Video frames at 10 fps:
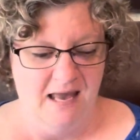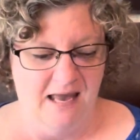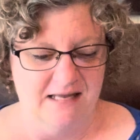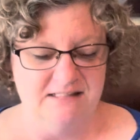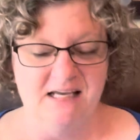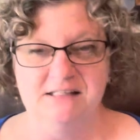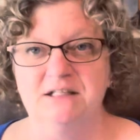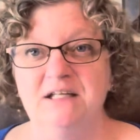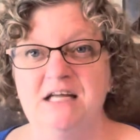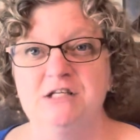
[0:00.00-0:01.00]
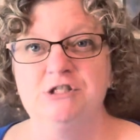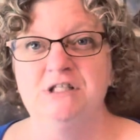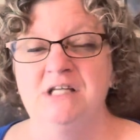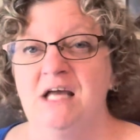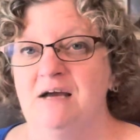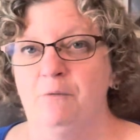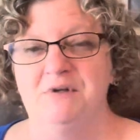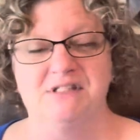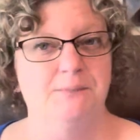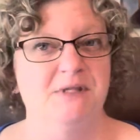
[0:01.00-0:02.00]
And desolation,
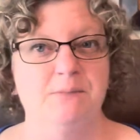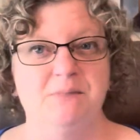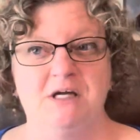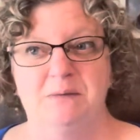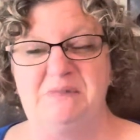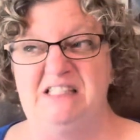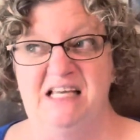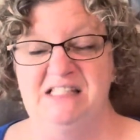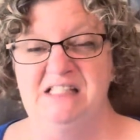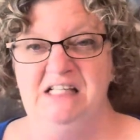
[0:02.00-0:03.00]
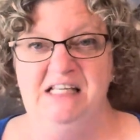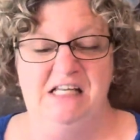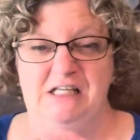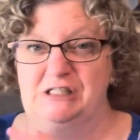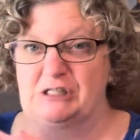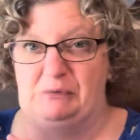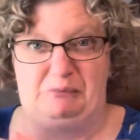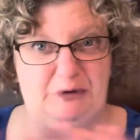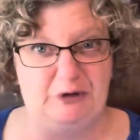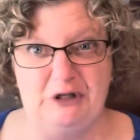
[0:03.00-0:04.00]
when something becomes desolate, it is
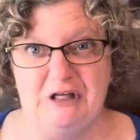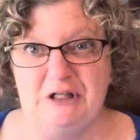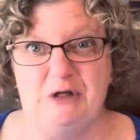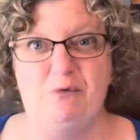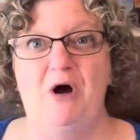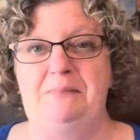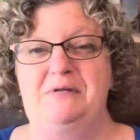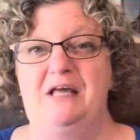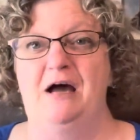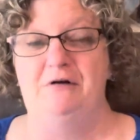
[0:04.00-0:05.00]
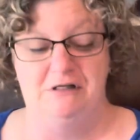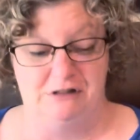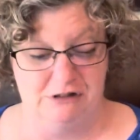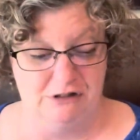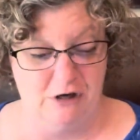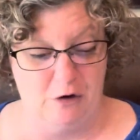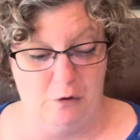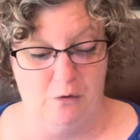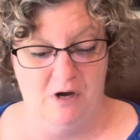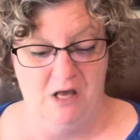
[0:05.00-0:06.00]
completely wiped out. It is
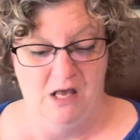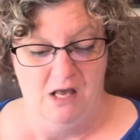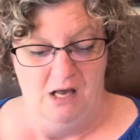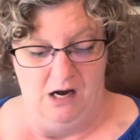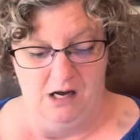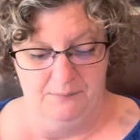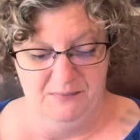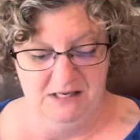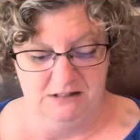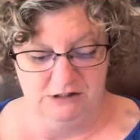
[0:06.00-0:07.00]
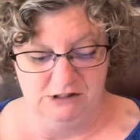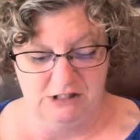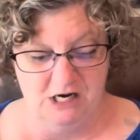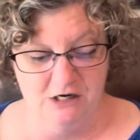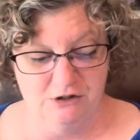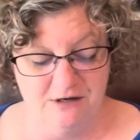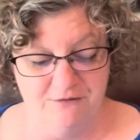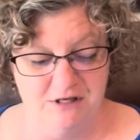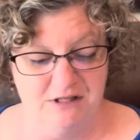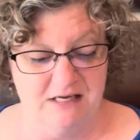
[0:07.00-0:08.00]
so, it just tears
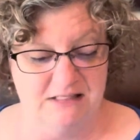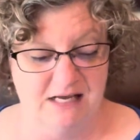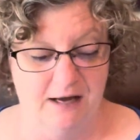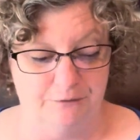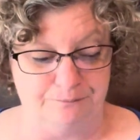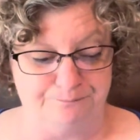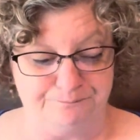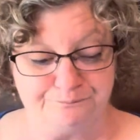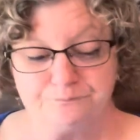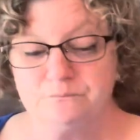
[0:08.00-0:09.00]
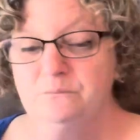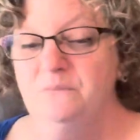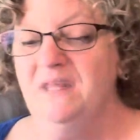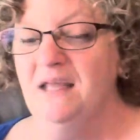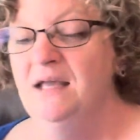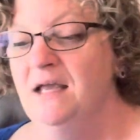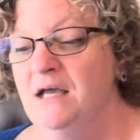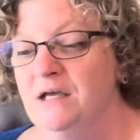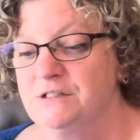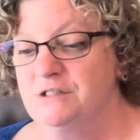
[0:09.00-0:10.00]
everything down.
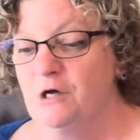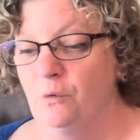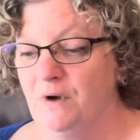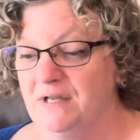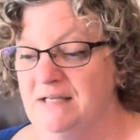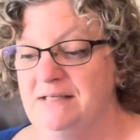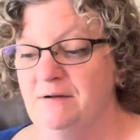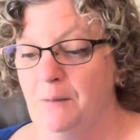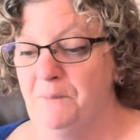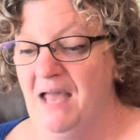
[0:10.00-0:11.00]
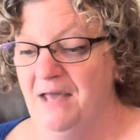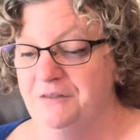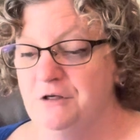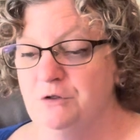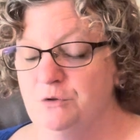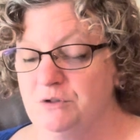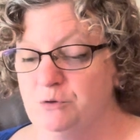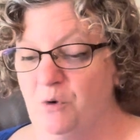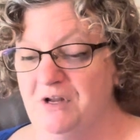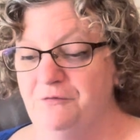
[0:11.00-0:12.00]
So in Matthew
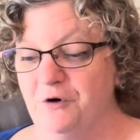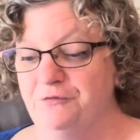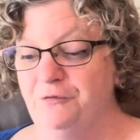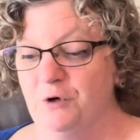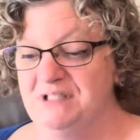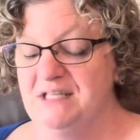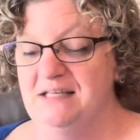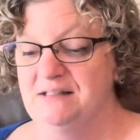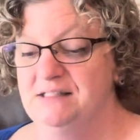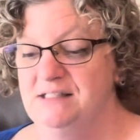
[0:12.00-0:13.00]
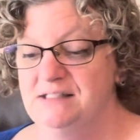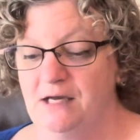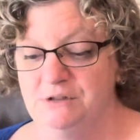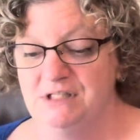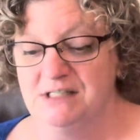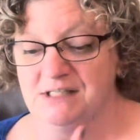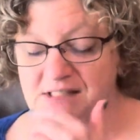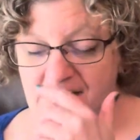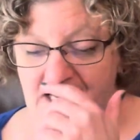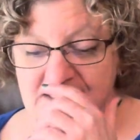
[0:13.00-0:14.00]
24:14, this is how
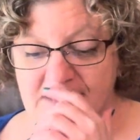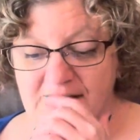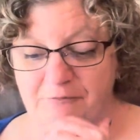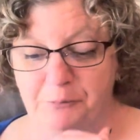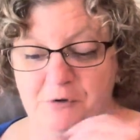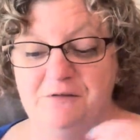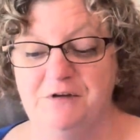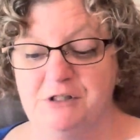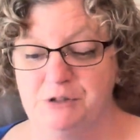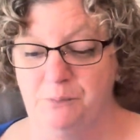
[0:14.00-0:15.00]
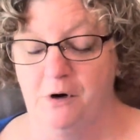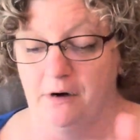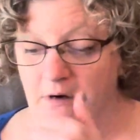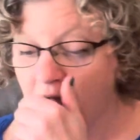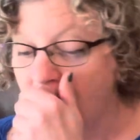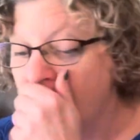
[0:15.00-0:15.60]
Jesus ended the previous part.